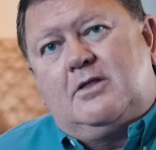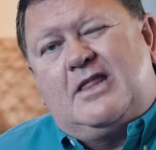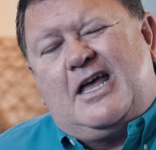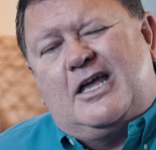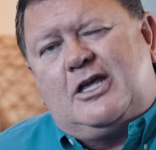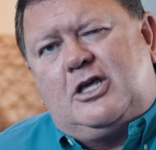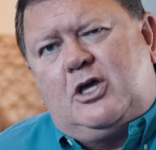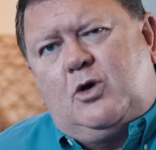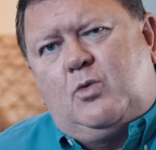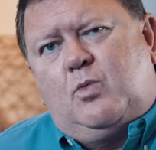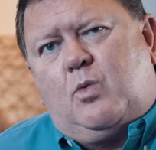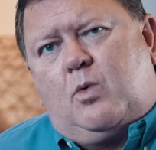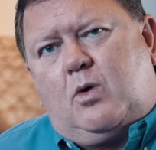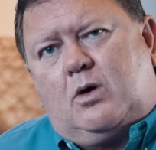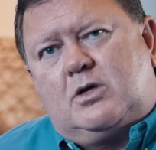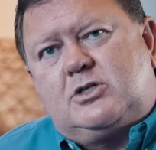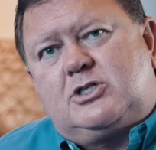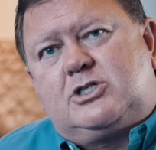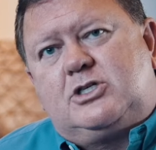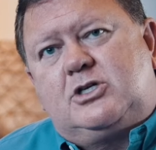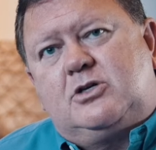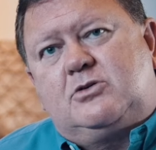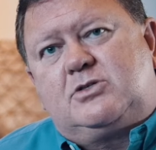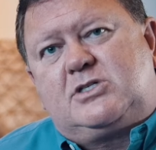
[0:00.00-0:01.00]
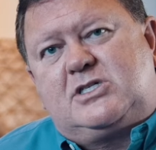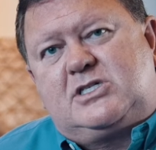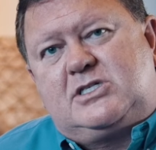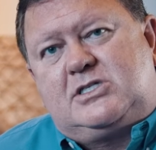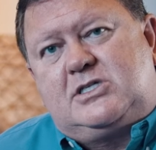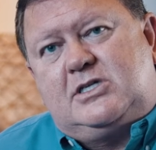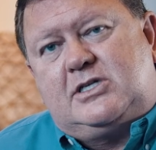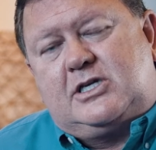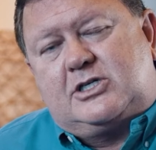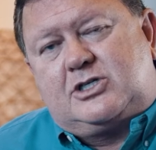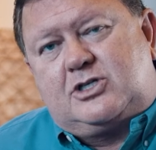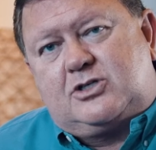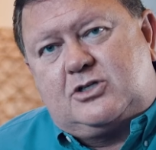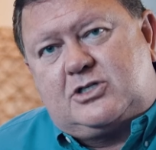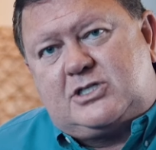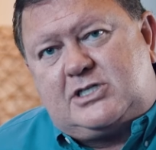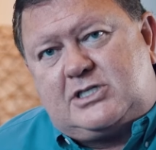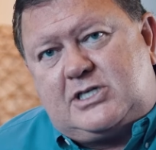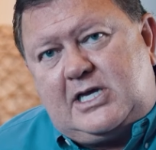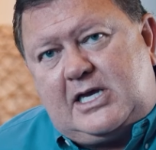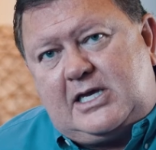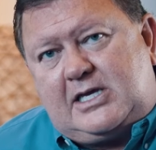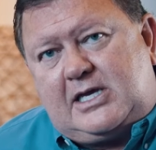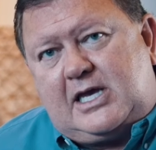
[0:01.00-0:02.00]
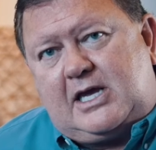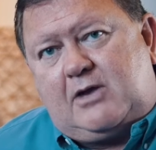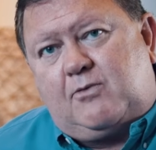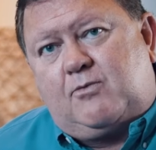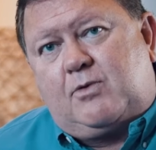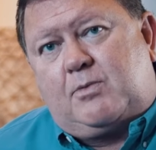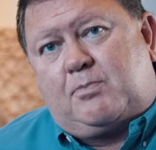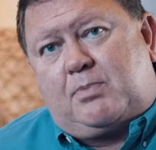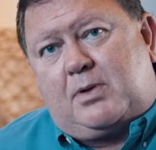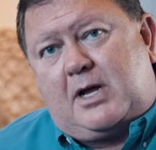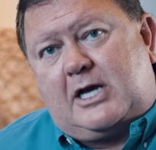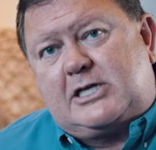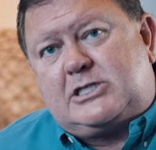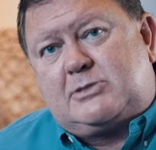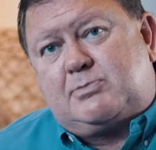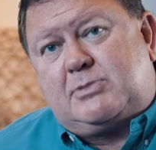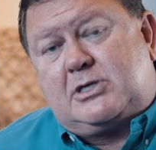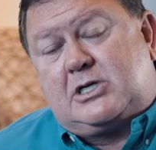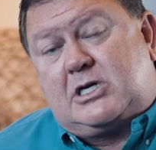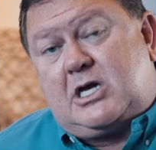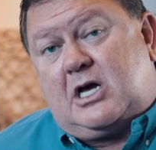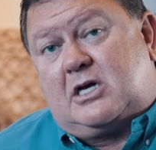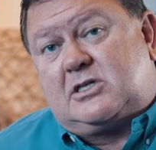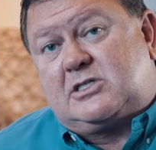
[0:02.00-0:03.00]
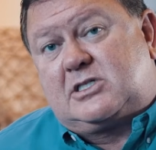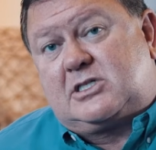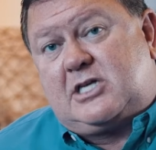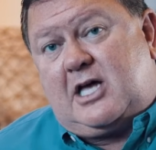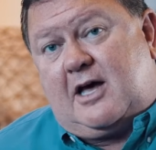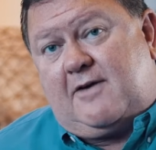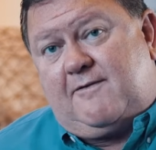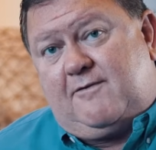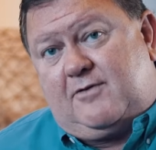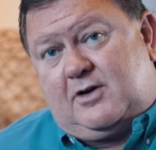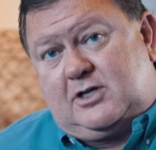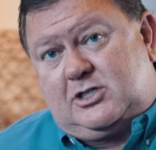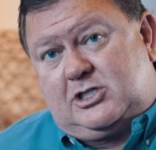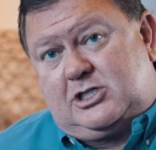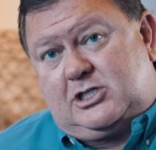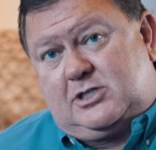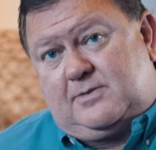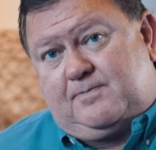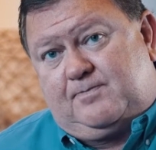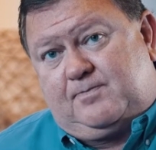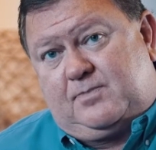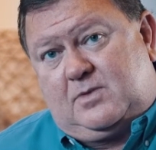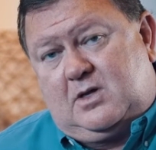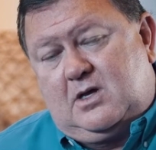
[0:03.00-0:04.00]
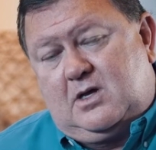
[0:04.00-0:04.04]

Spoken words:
that you want to, that you're seeking replacement cost coverage.